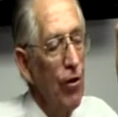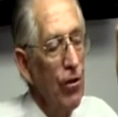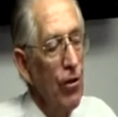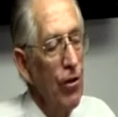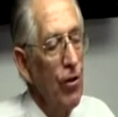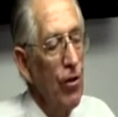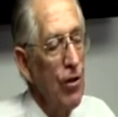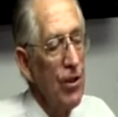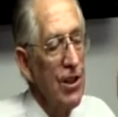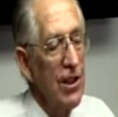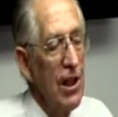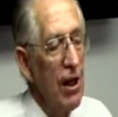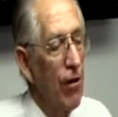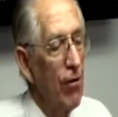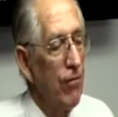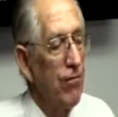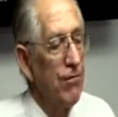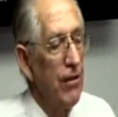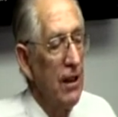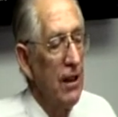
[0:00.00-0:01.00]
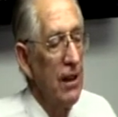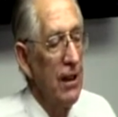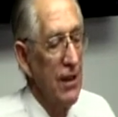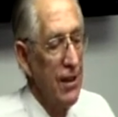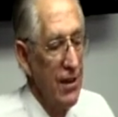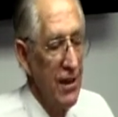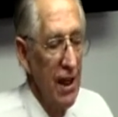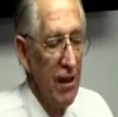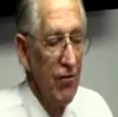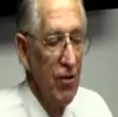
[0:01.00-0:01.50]
yourself.
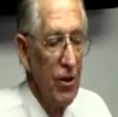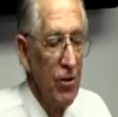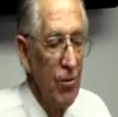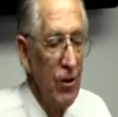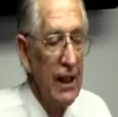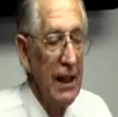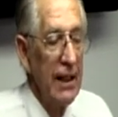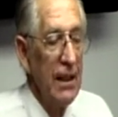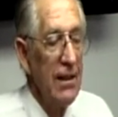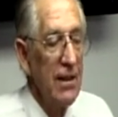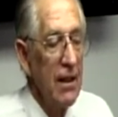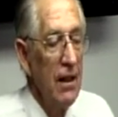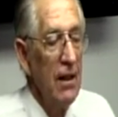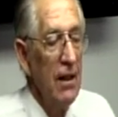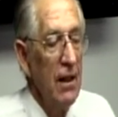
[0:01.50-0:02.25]
7 weeks.